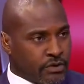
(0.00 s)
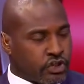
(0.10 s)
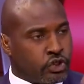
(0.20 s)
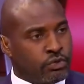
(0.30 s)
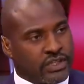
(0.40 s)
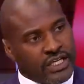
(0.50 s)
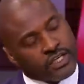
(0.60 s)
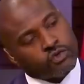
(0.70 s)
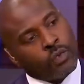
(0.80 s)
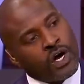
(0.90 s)
It was two
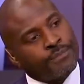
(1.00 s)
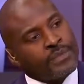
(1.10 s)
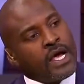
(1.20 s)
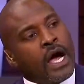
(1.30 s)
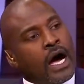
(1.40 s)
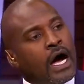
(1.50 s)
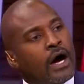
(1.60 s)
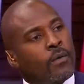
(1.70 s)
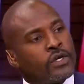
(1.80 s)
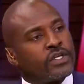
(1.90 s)
things. One,
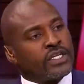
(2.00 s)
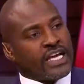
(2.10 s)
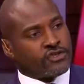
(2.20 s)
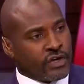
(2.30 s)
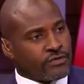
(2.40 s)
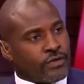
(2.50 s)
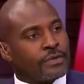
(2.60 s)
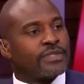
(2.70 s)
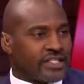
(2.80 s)
uh, where'd you get that drink from?